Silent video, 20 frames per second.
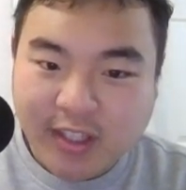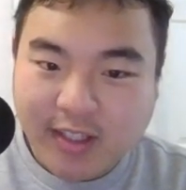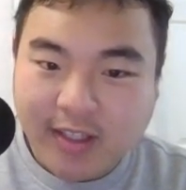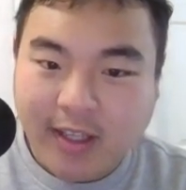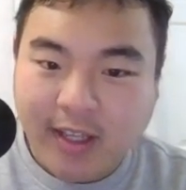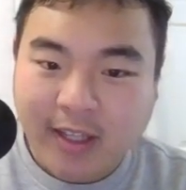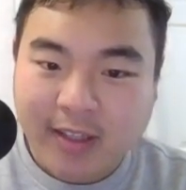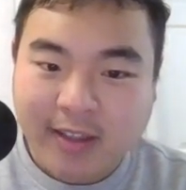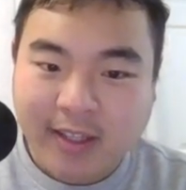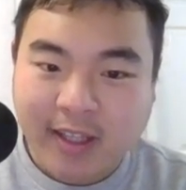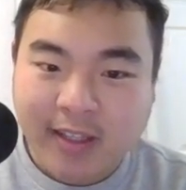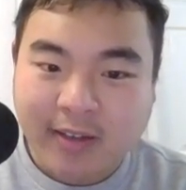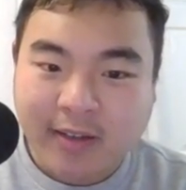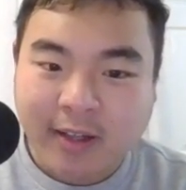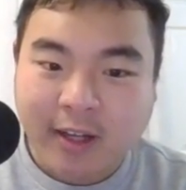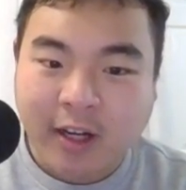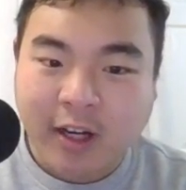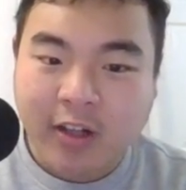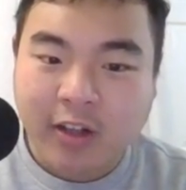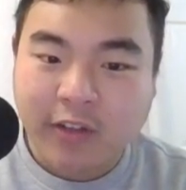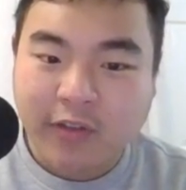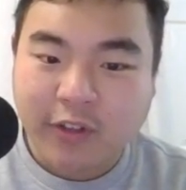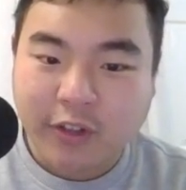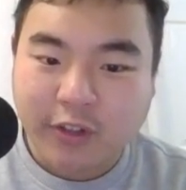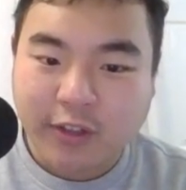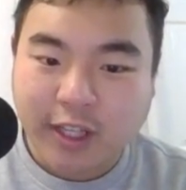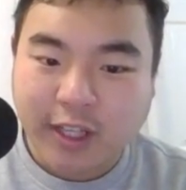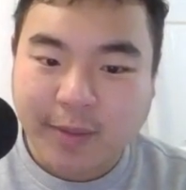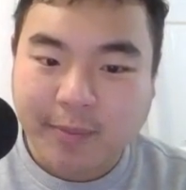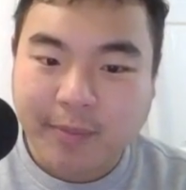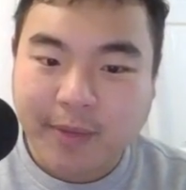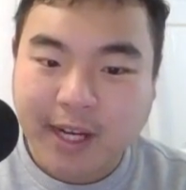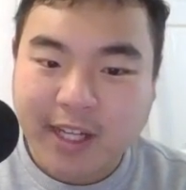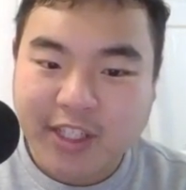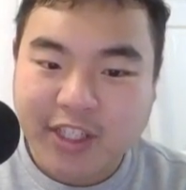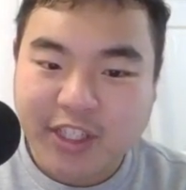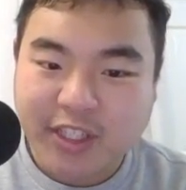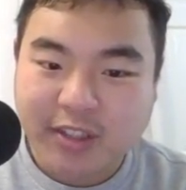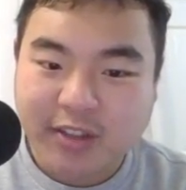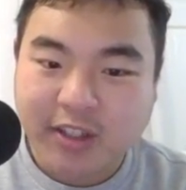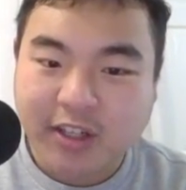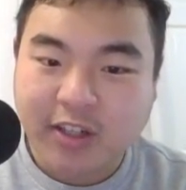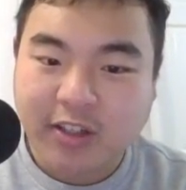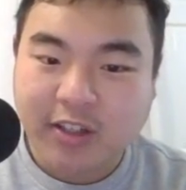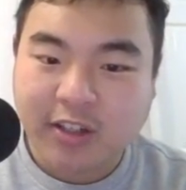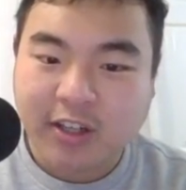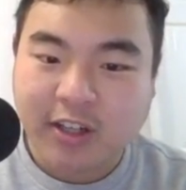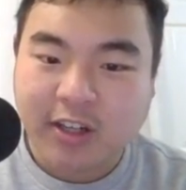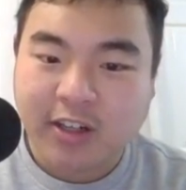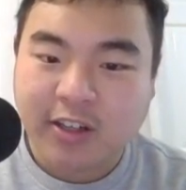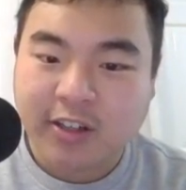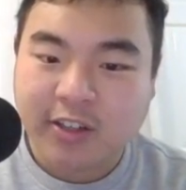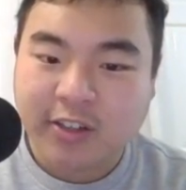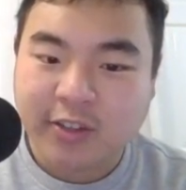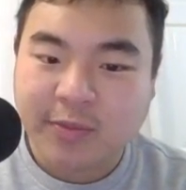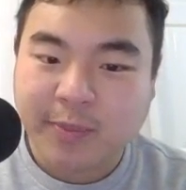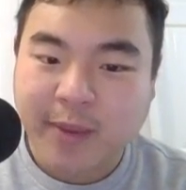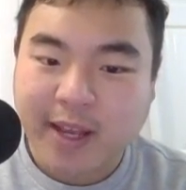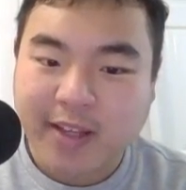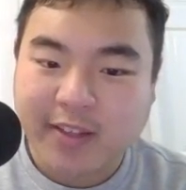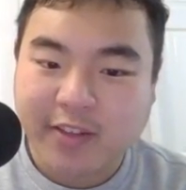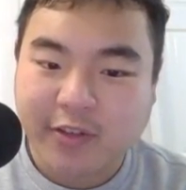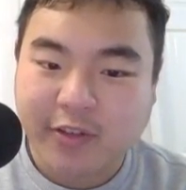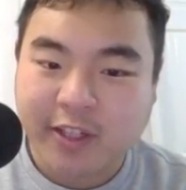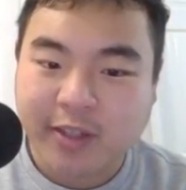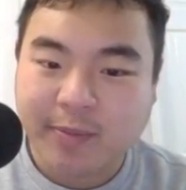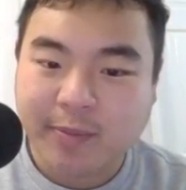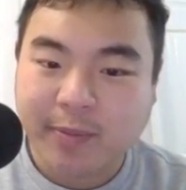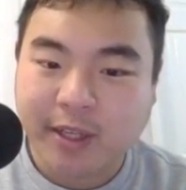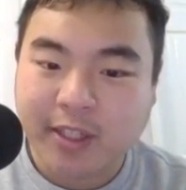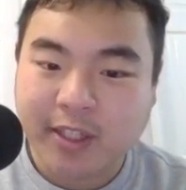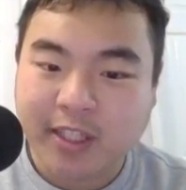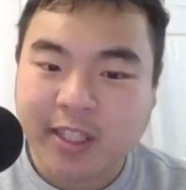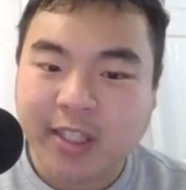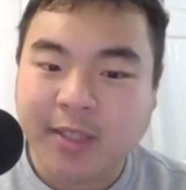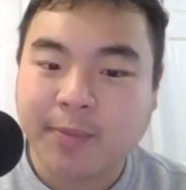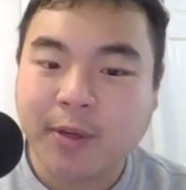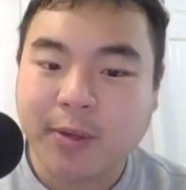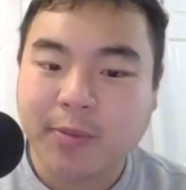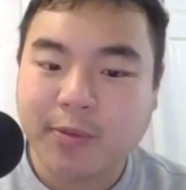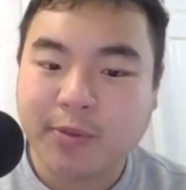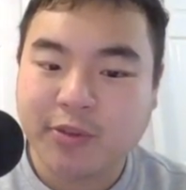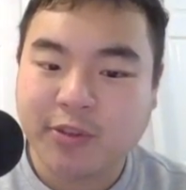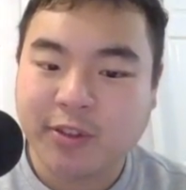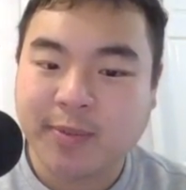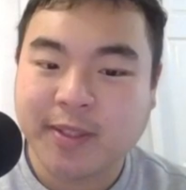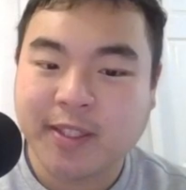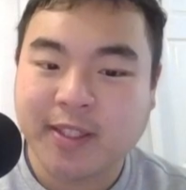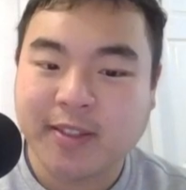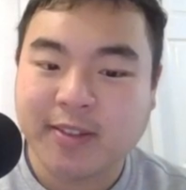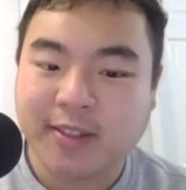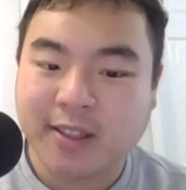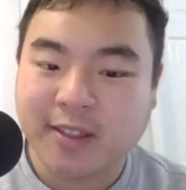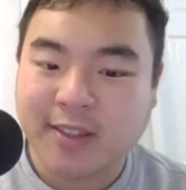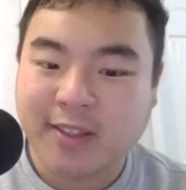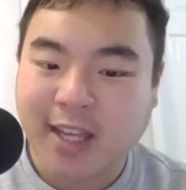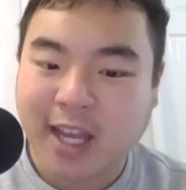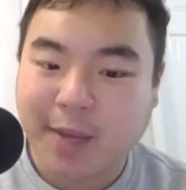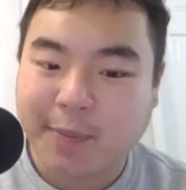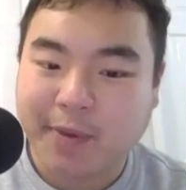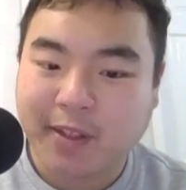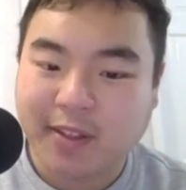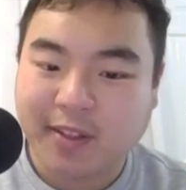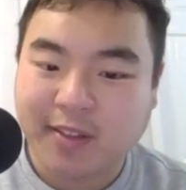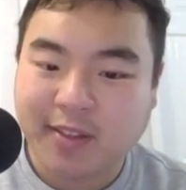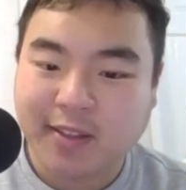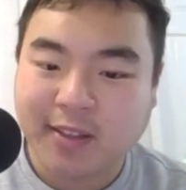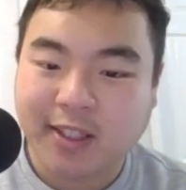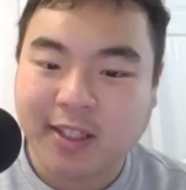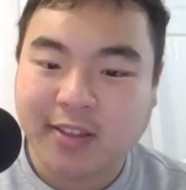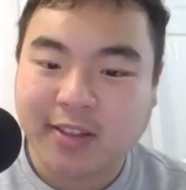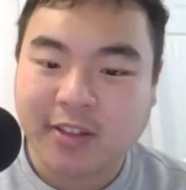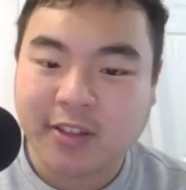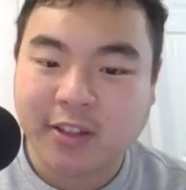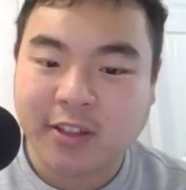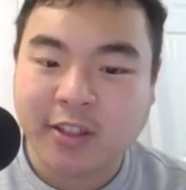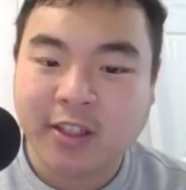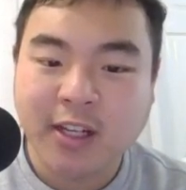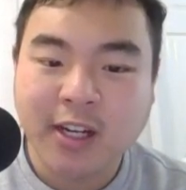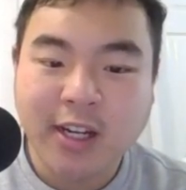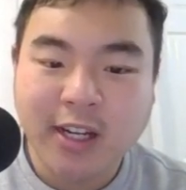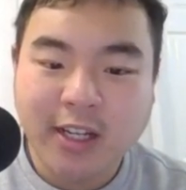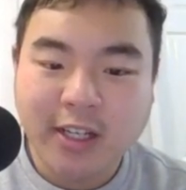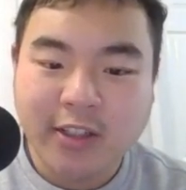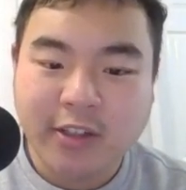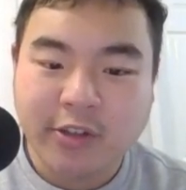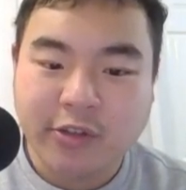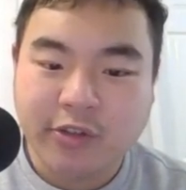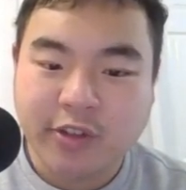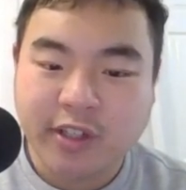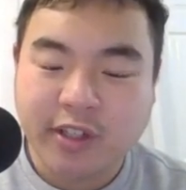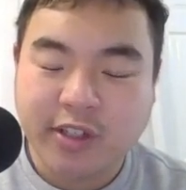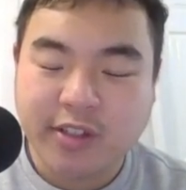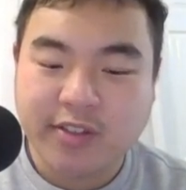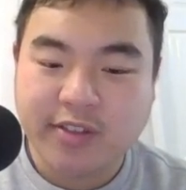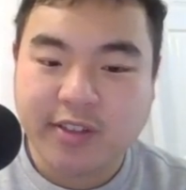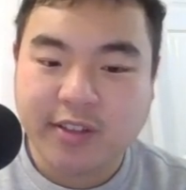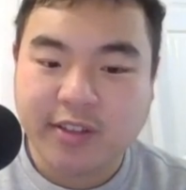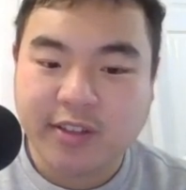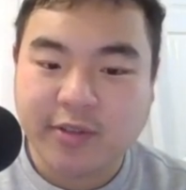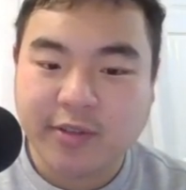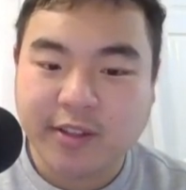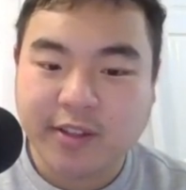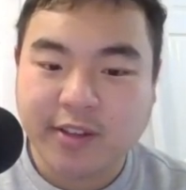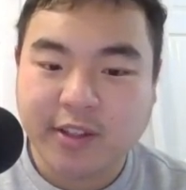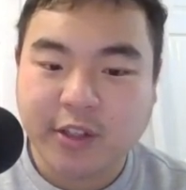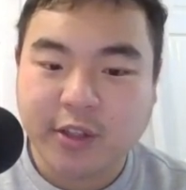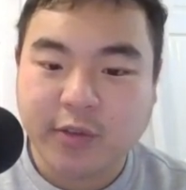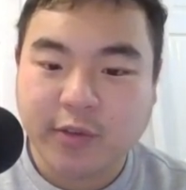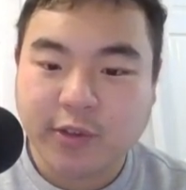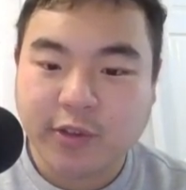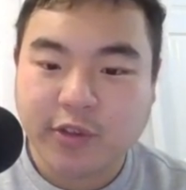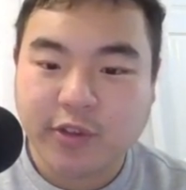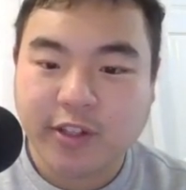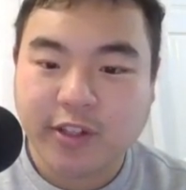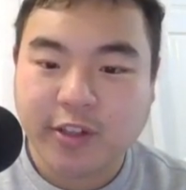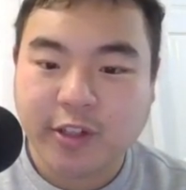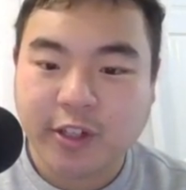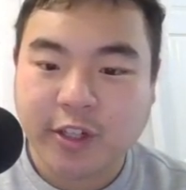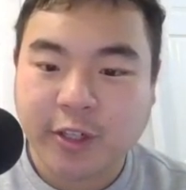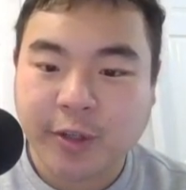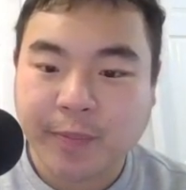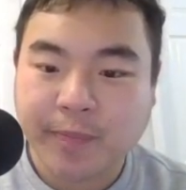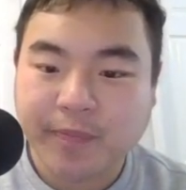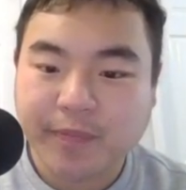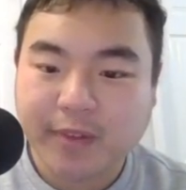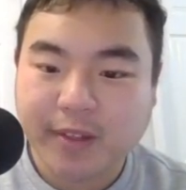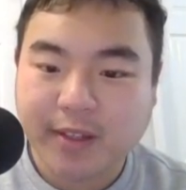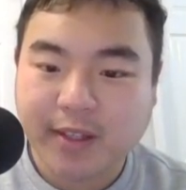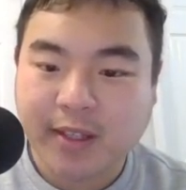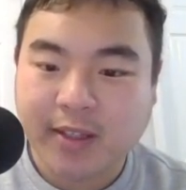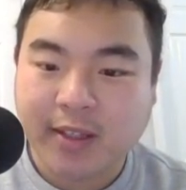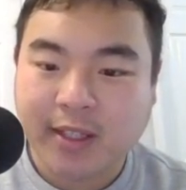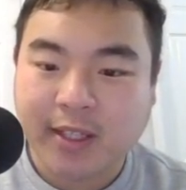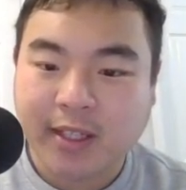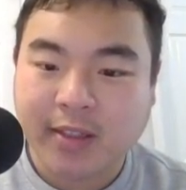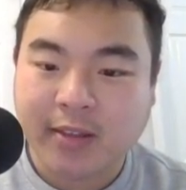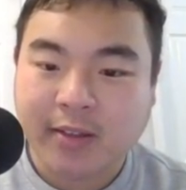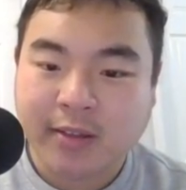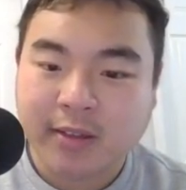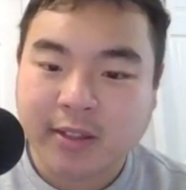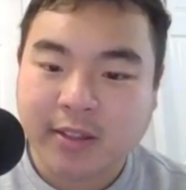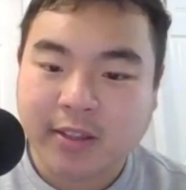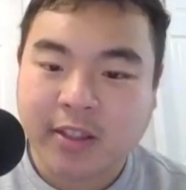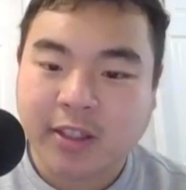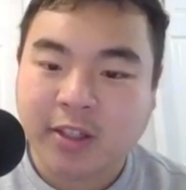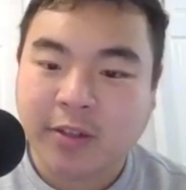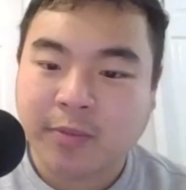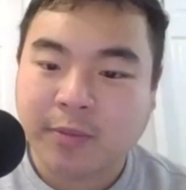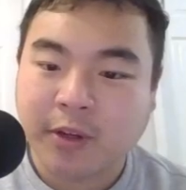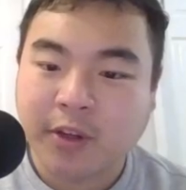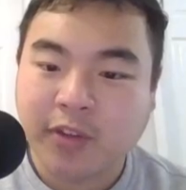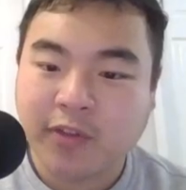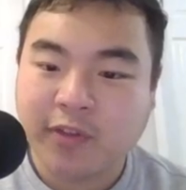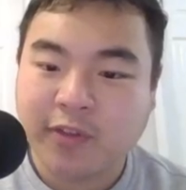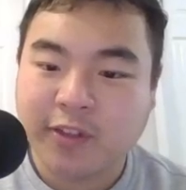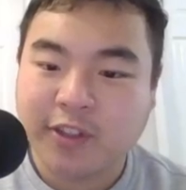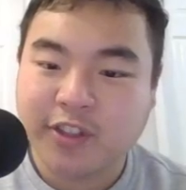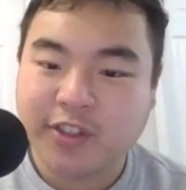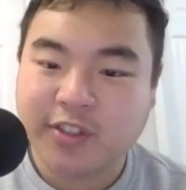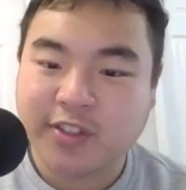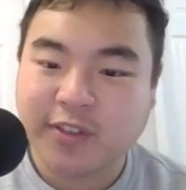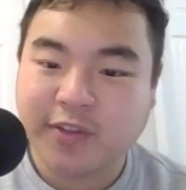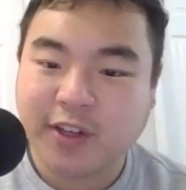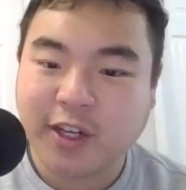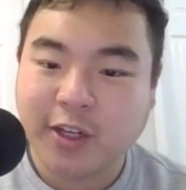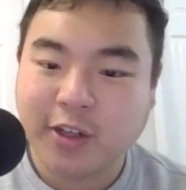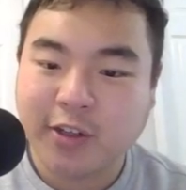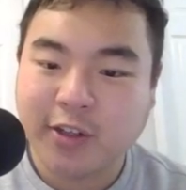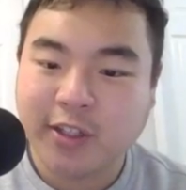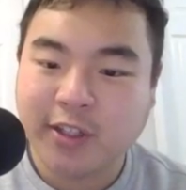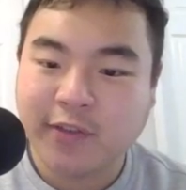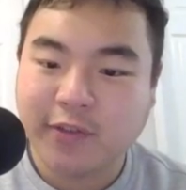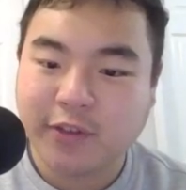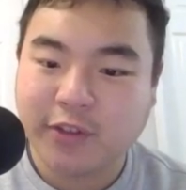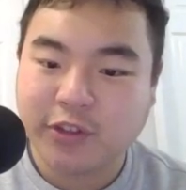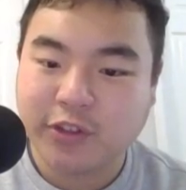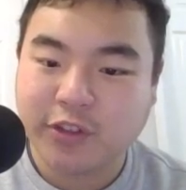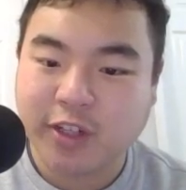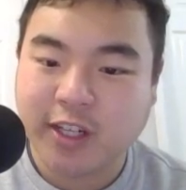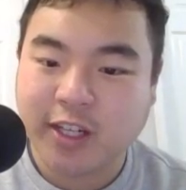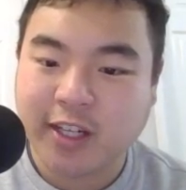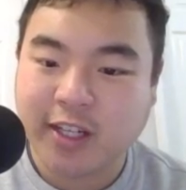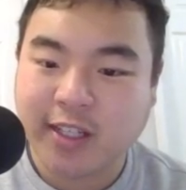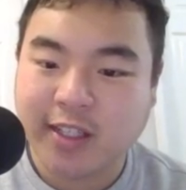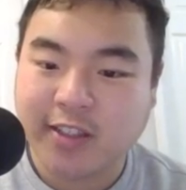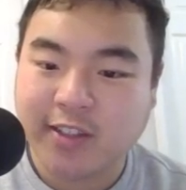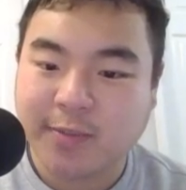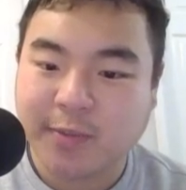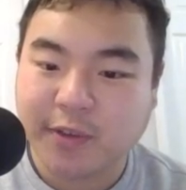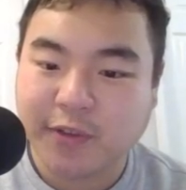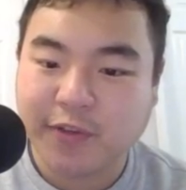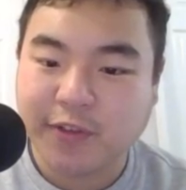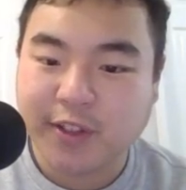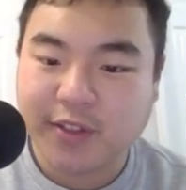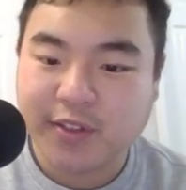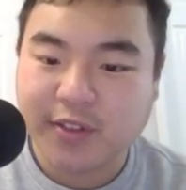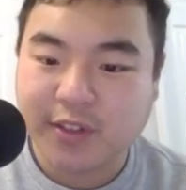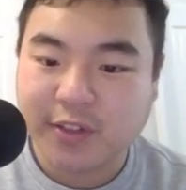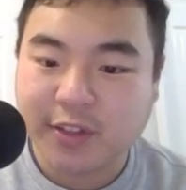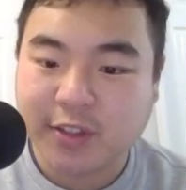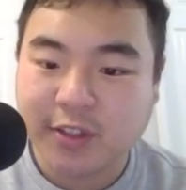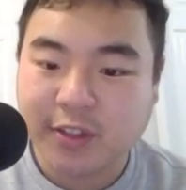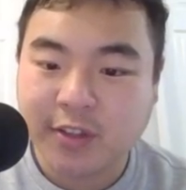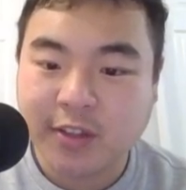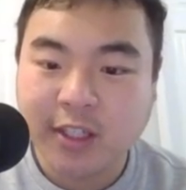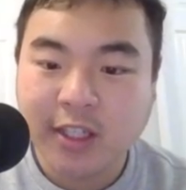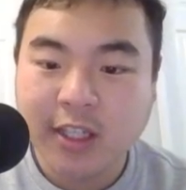and then all of your like Magia Doll cards, Masquerade Bunny, Purple Trapezist, Happiness Collector, your triggers, including the over trigger. And then, you know, both versions of Hari for Strides, Mephisto,